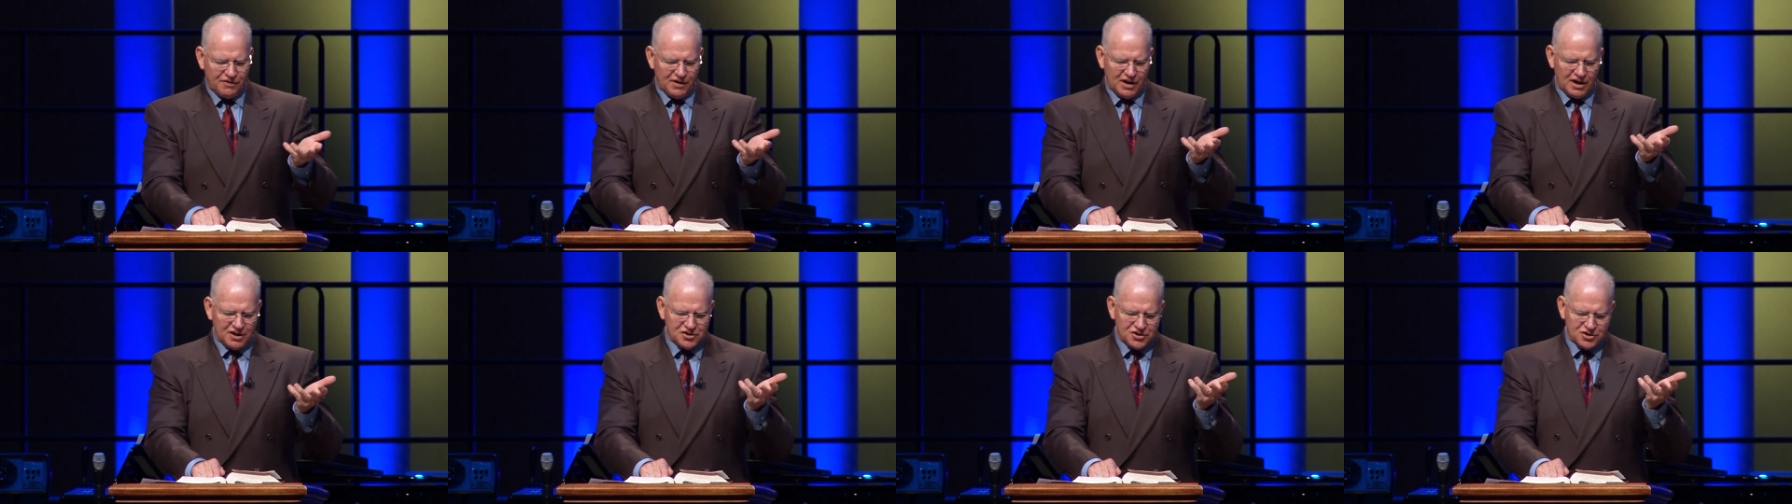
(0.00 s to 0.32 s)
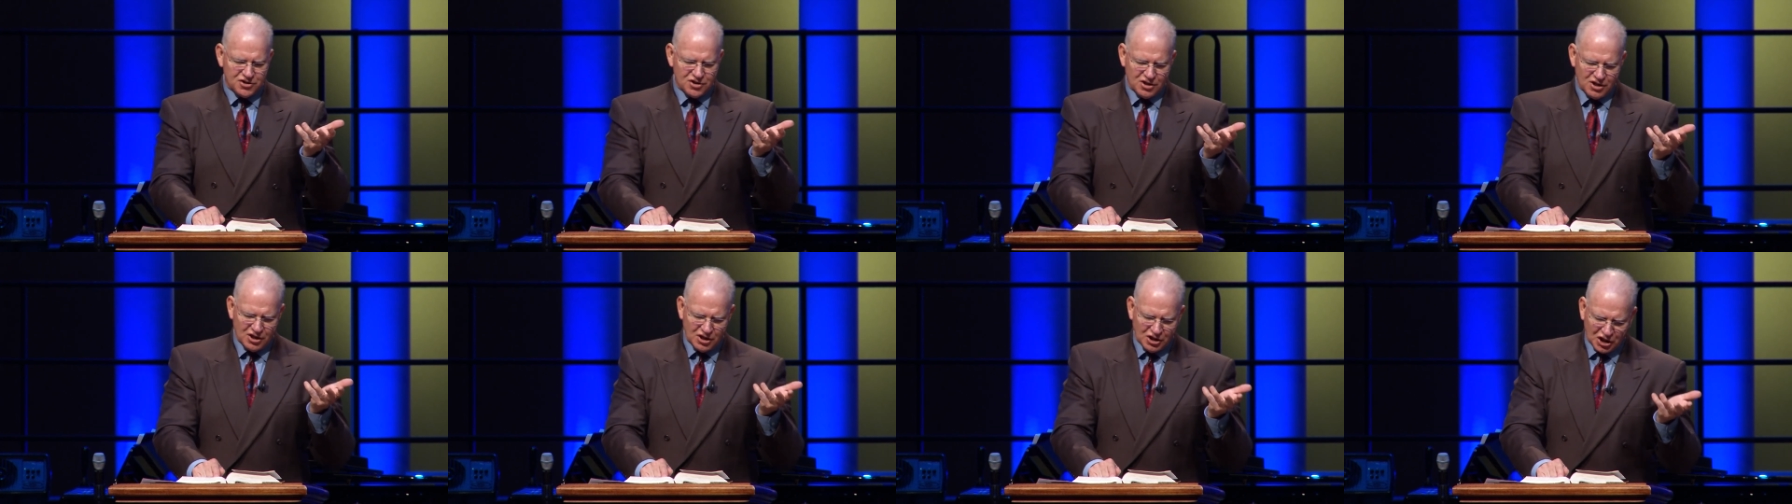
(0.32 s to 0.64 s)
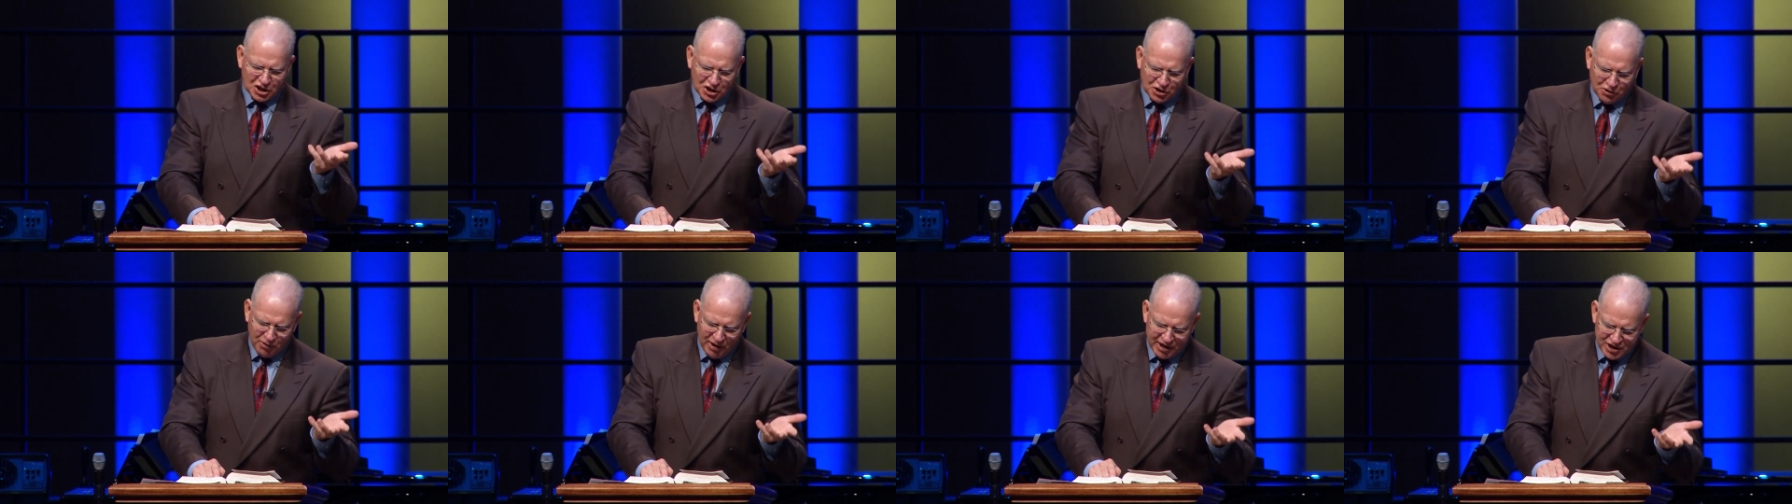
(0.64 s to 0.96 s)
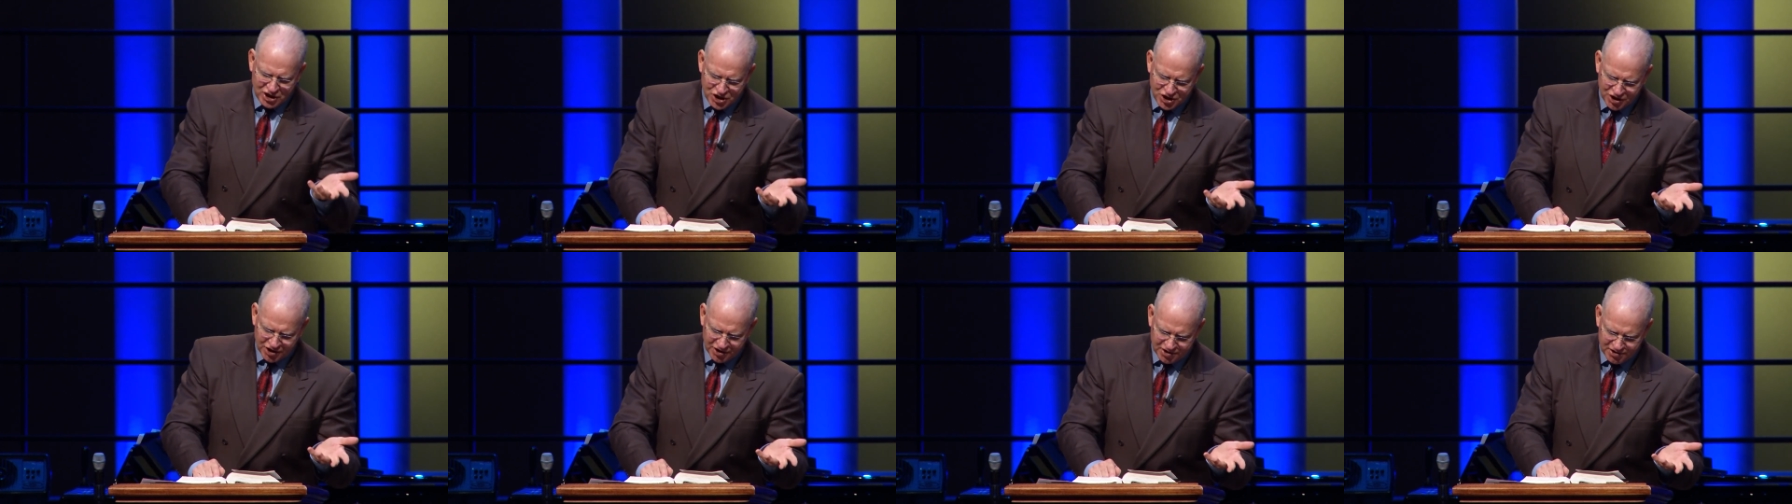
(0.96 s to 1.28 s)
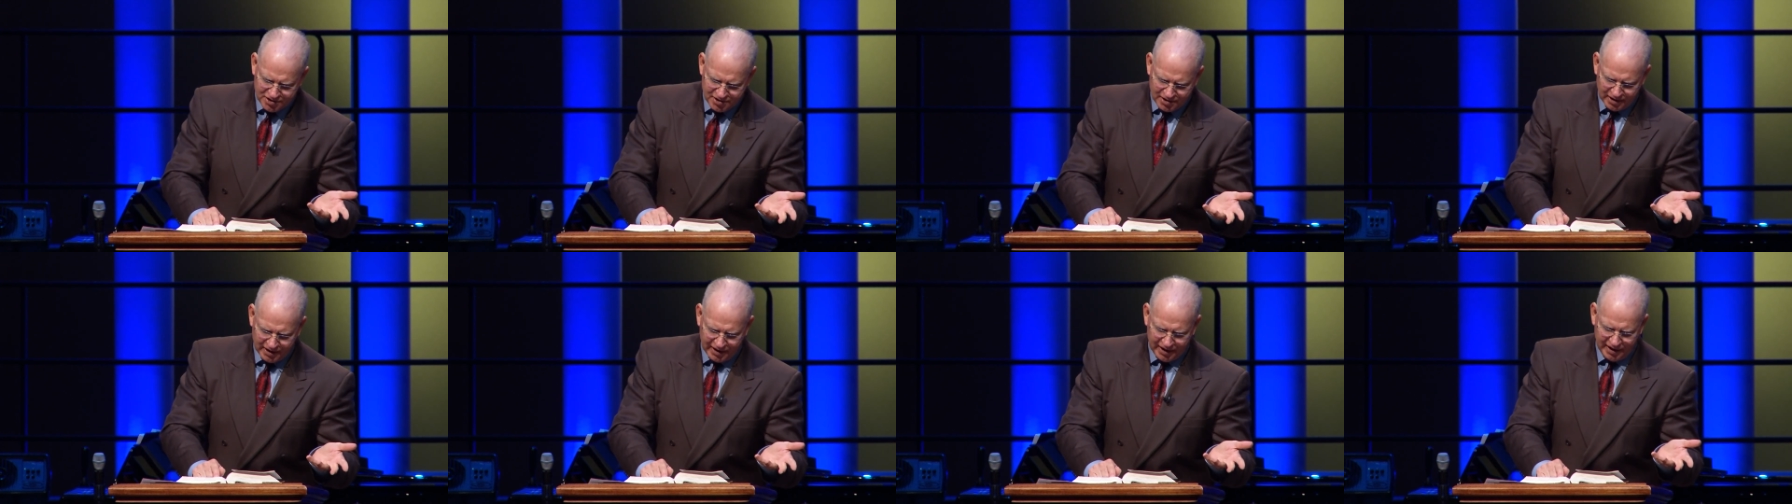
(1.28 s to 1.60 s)
us
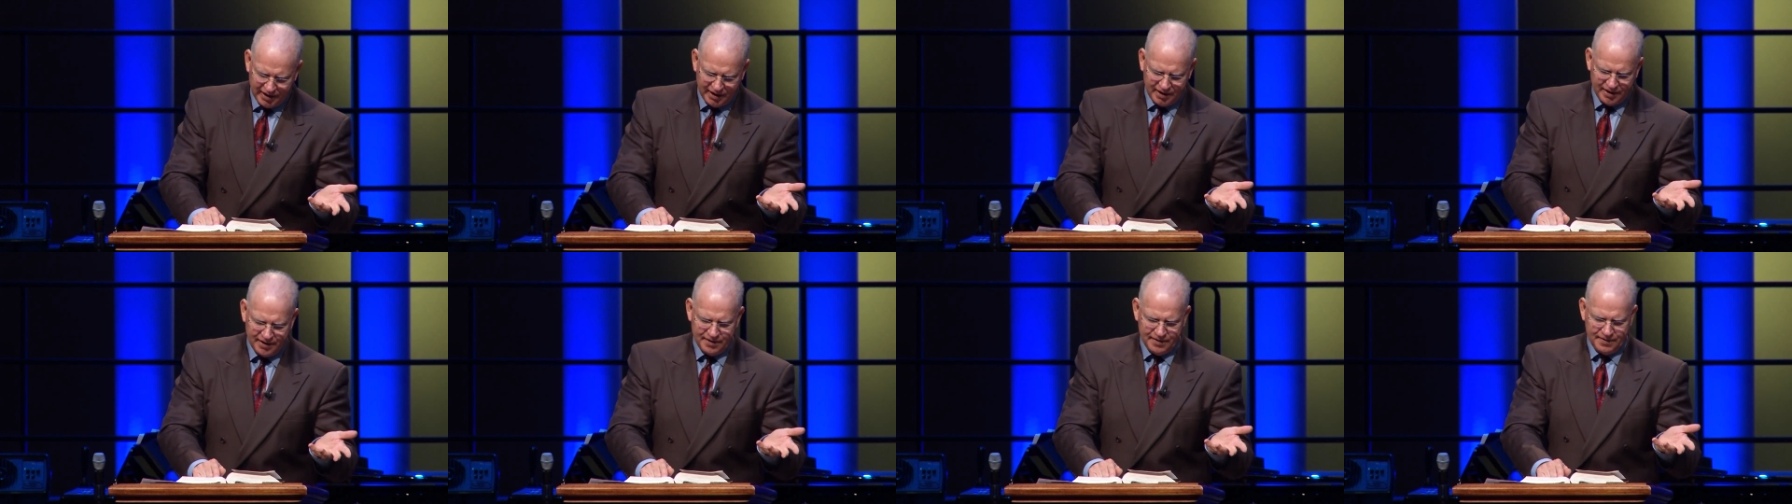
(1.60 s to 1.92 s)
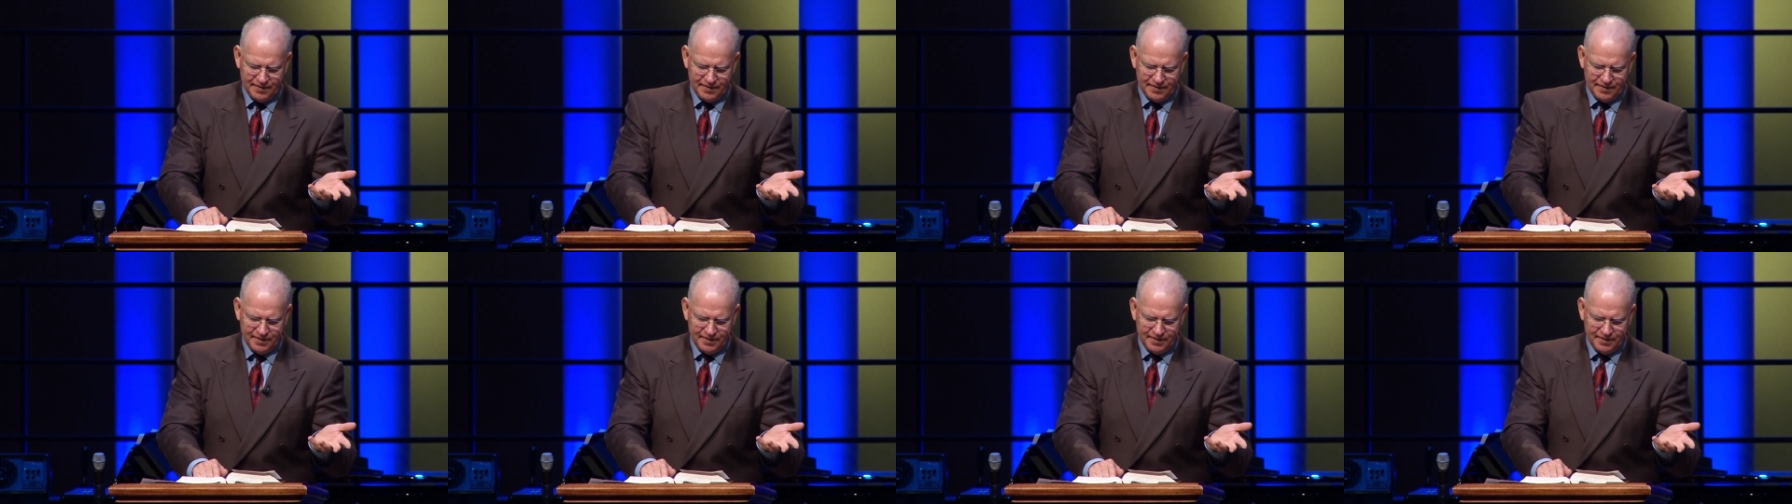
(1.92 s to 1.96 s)
graciously.